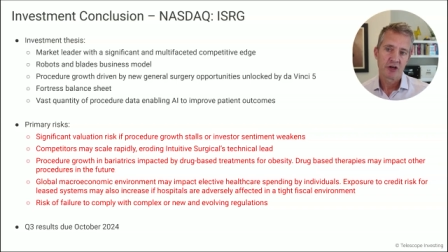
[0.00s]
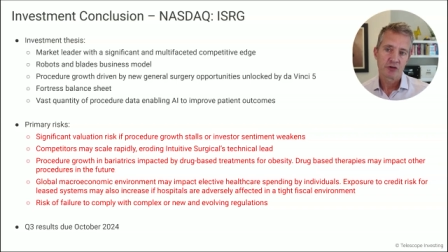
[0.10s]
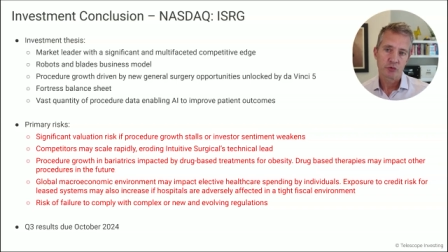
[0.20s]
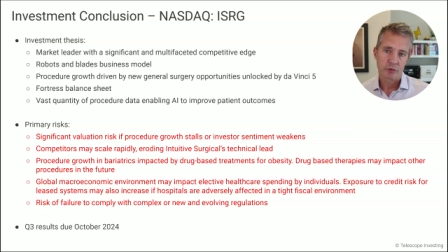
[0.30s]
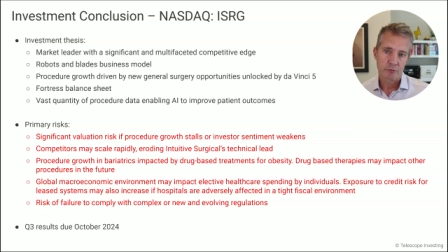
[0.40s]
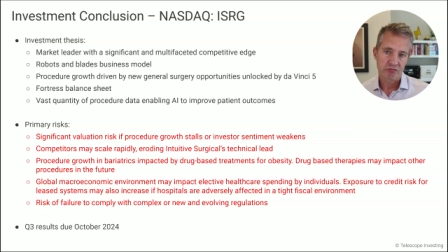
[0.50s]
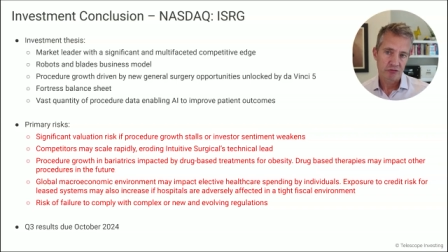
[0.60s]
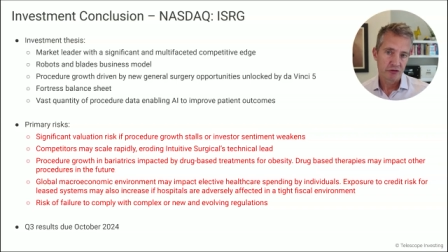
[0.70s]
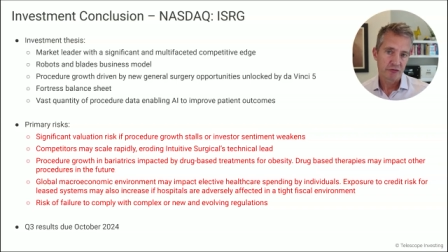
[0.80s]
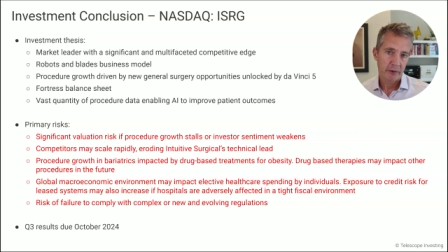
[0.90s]
to
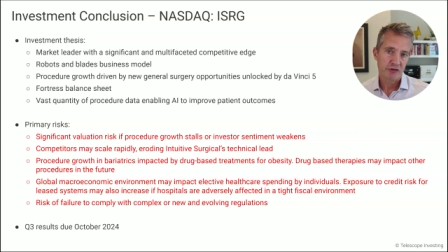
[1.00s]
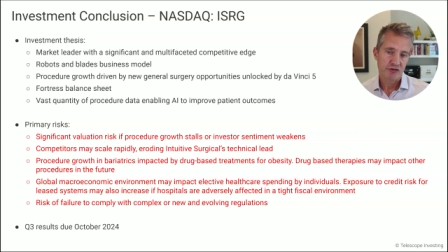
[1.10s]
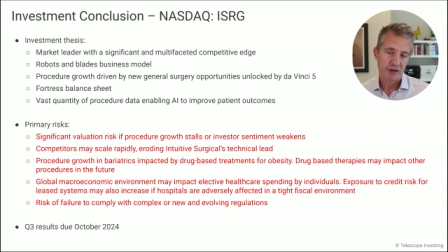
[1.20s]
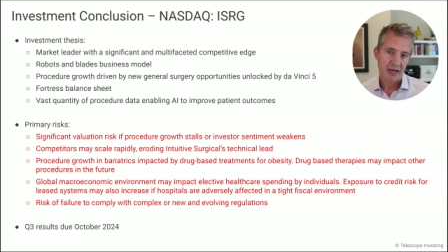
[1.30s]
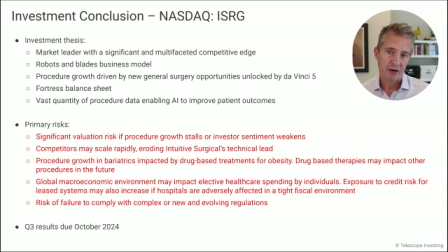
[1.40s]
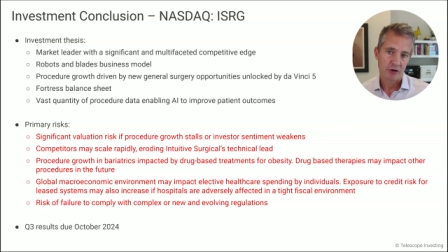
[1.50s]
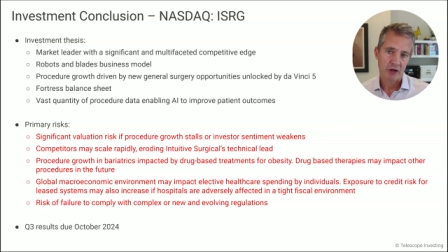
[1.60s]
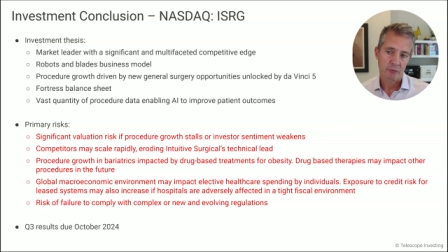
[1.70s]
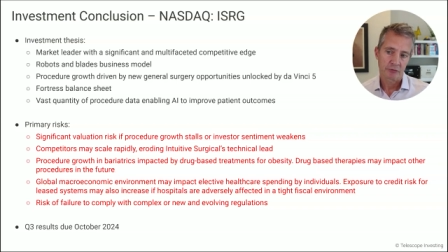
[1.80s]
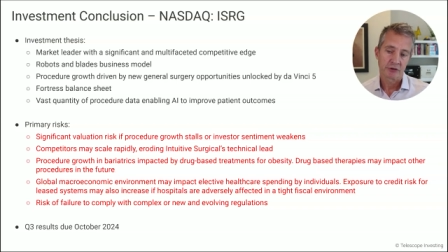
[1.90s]
improve patient
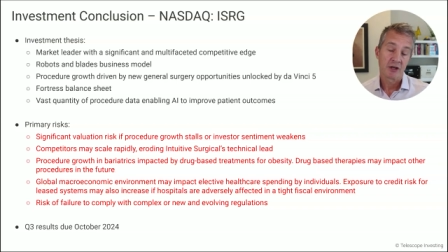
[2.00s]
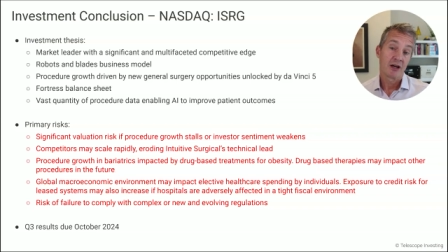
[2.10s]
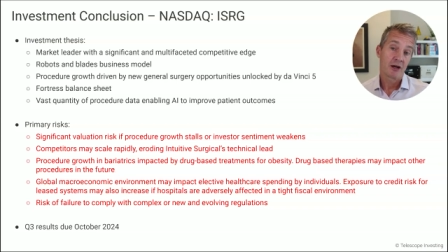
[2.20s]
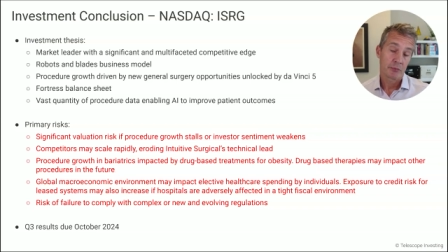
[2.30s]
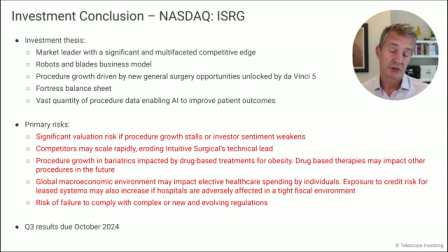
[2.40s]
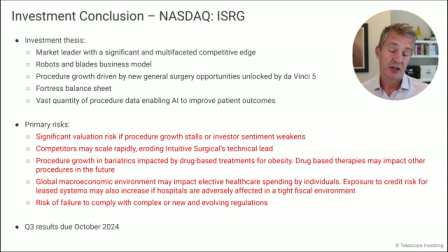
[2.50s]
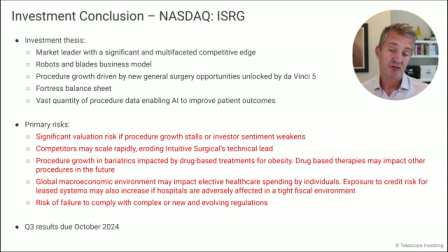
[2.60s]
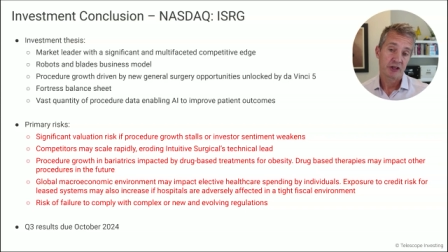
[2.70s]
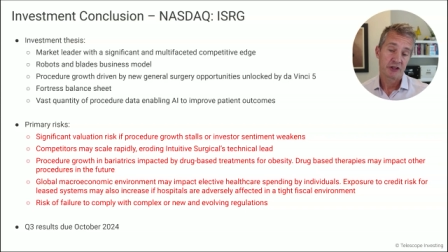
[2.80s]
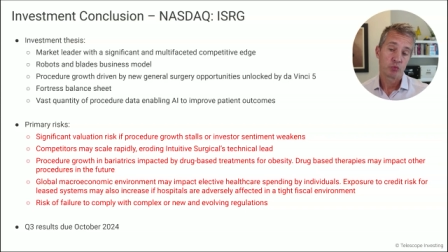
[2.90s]
outcomes and
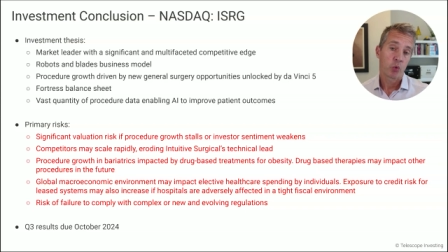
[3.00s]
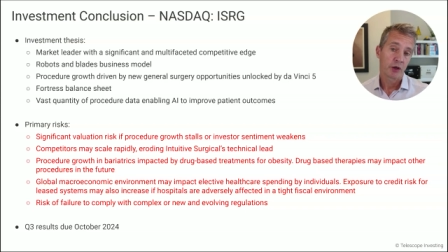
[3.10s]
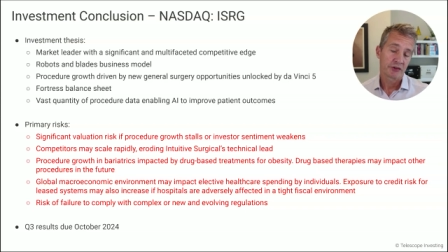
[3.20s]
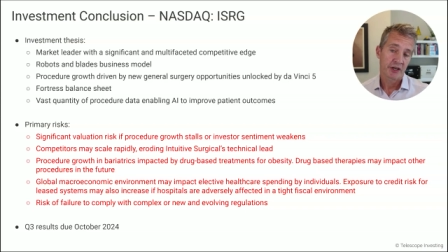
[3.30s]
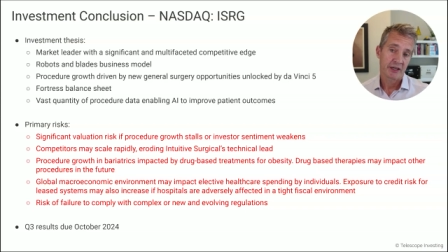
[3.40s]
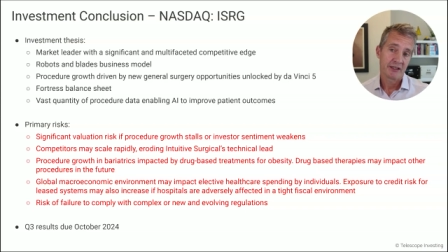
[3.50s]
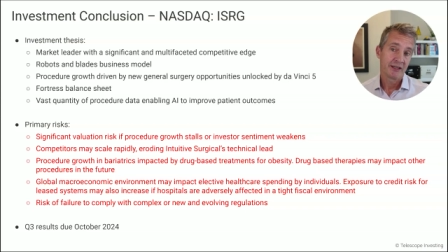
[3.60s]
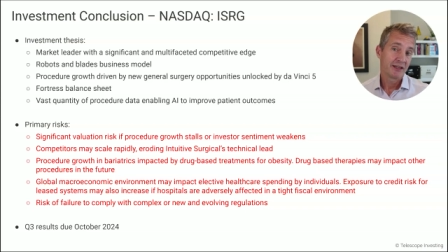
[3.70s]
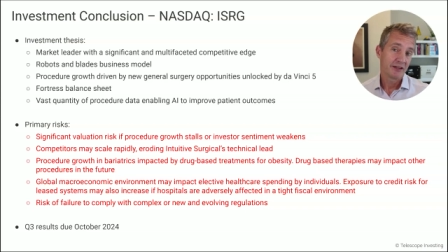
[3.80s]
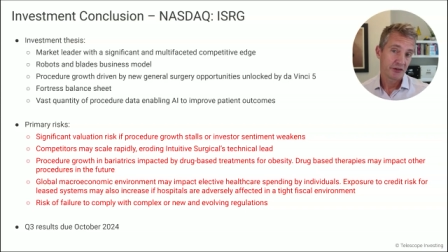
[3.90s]
potentially one day
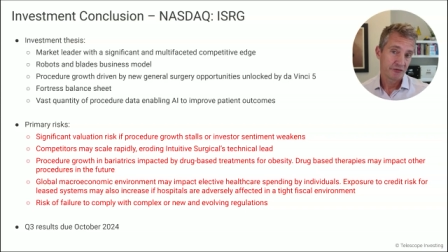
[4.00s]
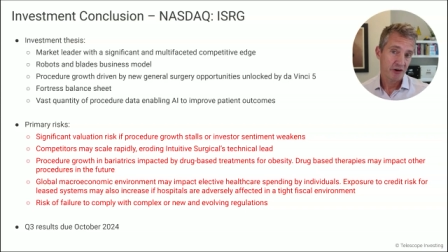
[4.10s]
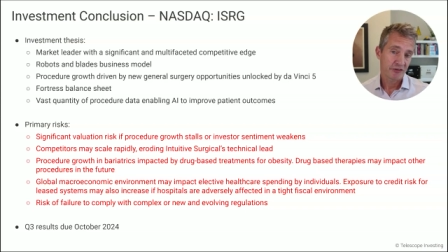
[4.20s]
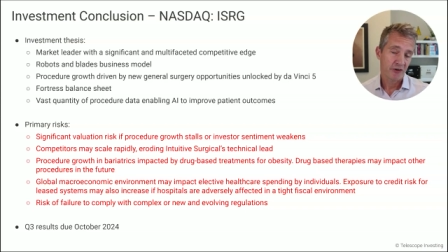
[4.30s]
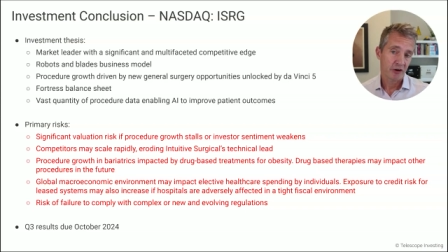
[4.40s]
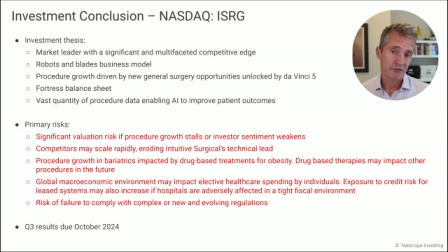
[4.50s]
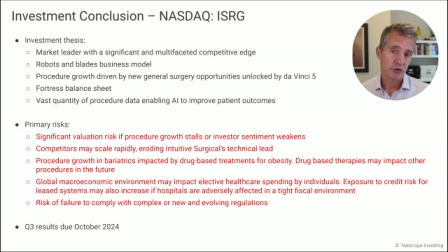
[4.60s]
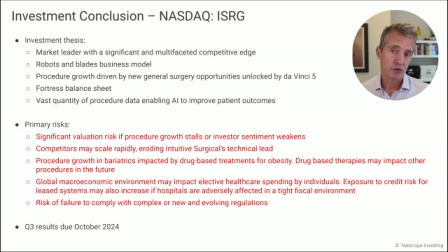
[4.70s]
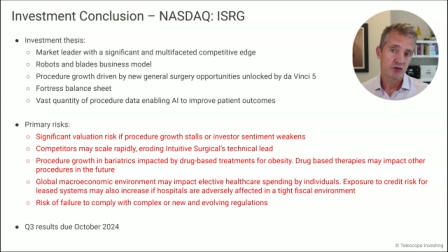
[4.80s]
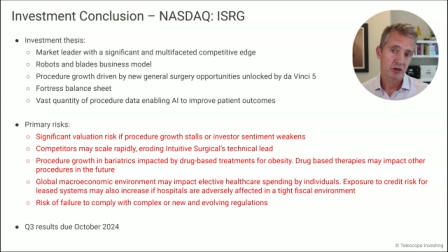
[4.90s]
in the very far
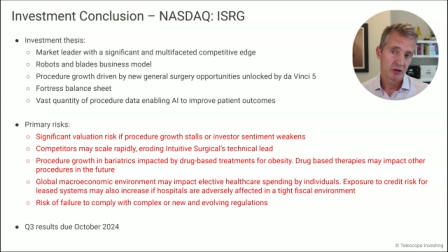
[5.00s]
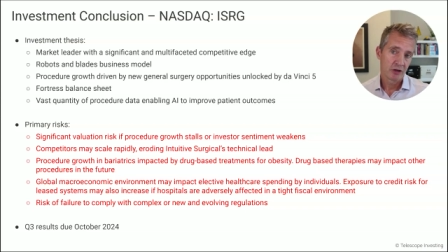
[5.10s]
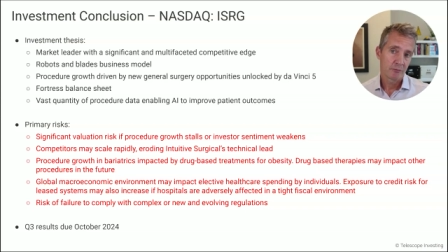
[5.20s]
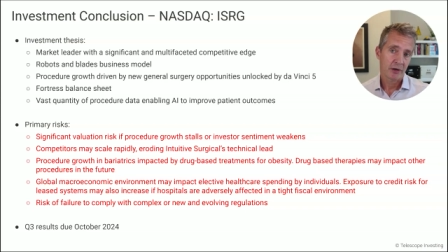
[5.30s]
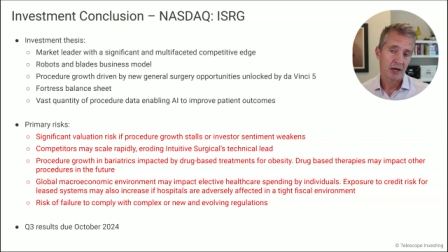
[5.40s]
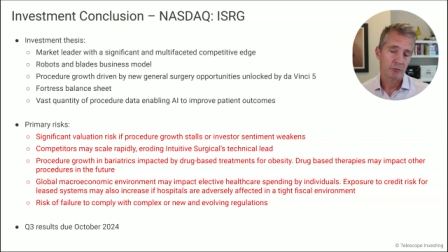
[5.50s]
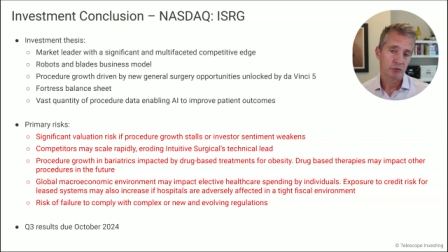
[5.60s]
future perhaps